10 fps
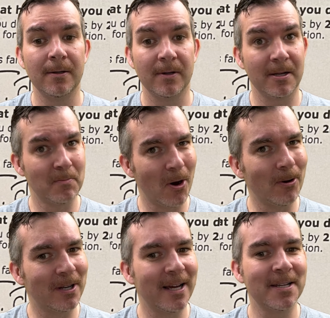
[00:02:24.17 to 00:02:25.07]
in
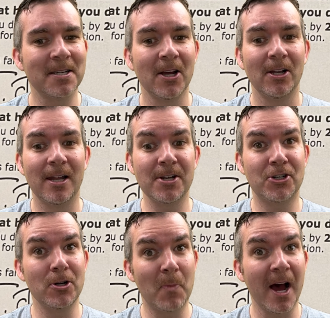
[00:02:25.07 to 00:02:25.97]
bold letters,
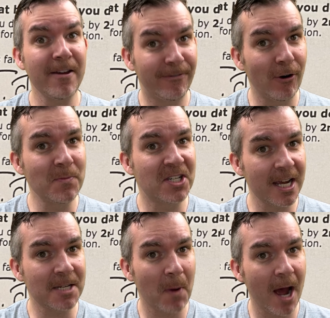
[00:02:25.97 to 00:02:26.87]
lets you pay from
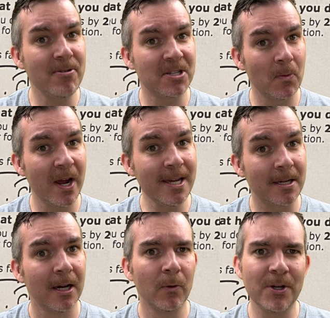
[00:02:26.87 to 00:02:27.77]
£6 a
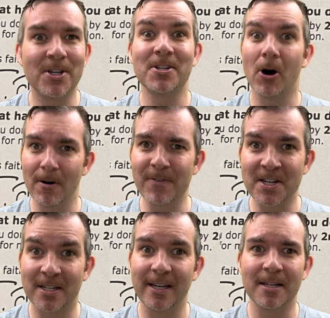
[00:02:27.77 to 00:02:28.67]
week, which is
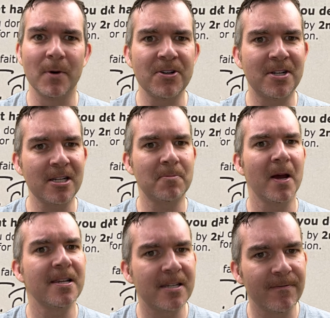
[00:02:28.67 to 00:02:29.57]
obviously the most
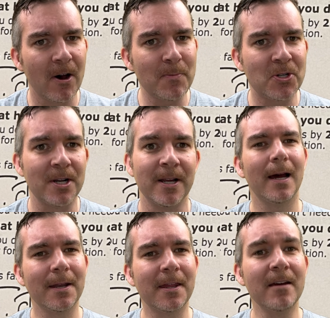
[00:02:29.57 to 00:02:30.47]
expensive option,
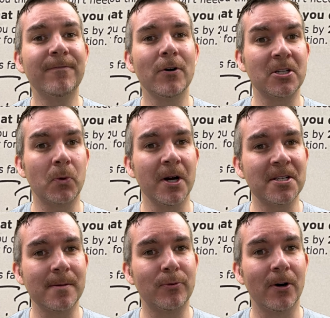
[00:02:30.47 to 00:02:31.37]
and therefore is
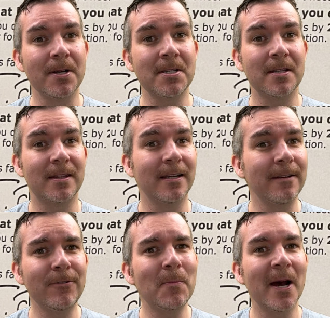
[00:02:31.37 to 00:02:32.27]
twice the price than
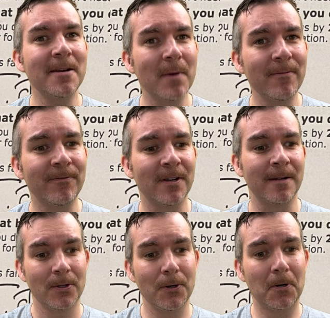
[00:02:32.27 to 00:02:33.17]
if you paid
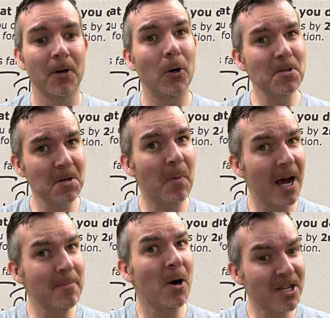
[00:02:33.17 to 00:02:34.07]
monthly. You can also
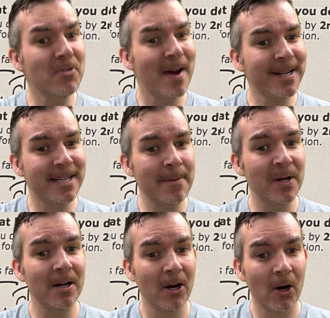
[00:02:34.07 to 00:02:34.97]
pay by direct debit